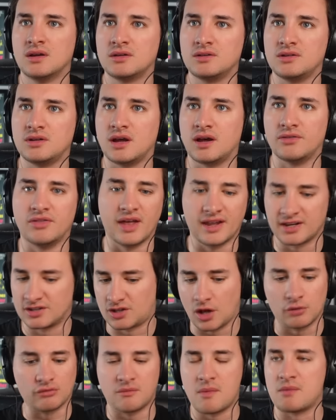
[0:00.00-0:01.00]
and then I
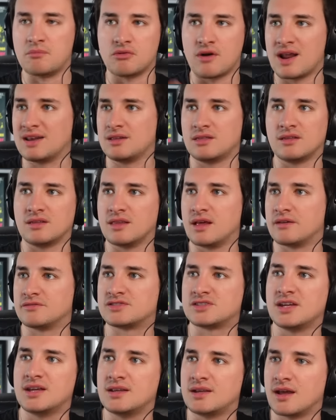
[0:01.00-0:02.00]
don't remember anything that I've
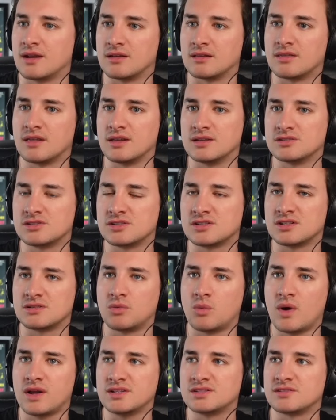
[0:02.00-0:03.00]
seen, kind of thing. It's just a
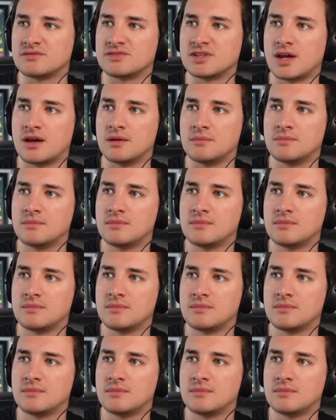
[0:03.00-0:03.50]
waste of time.